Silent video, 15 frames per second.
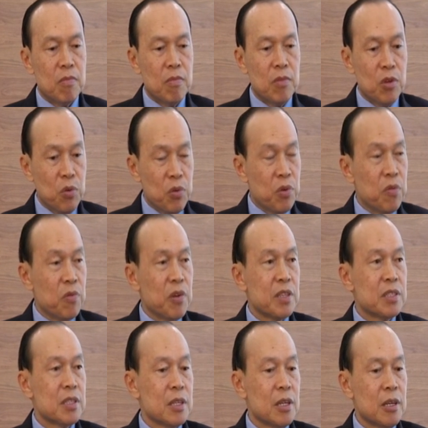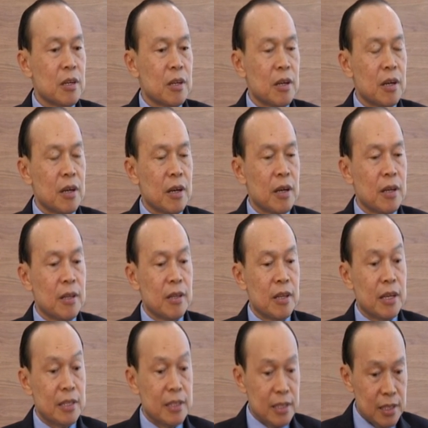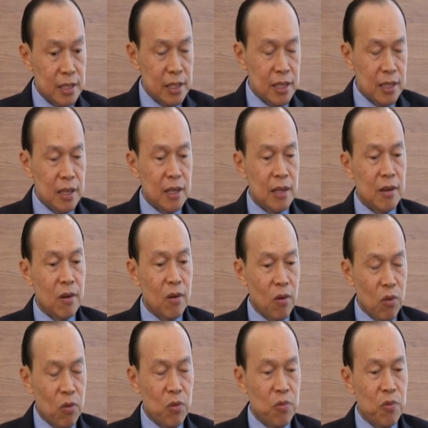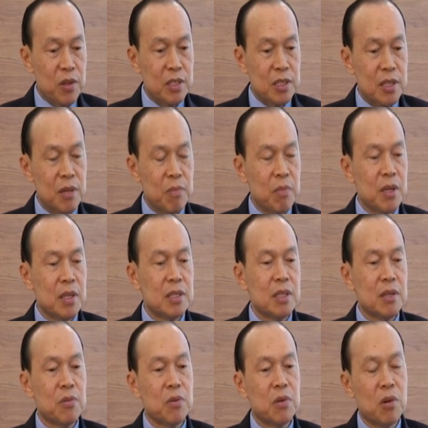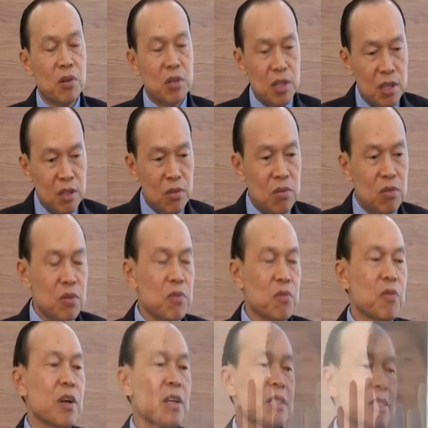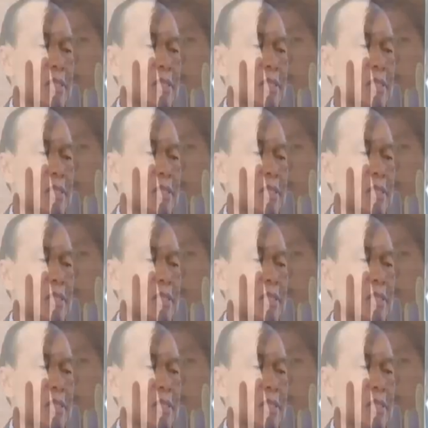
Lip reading: new investor and the existing or old investor in Malaysia will continue to invest.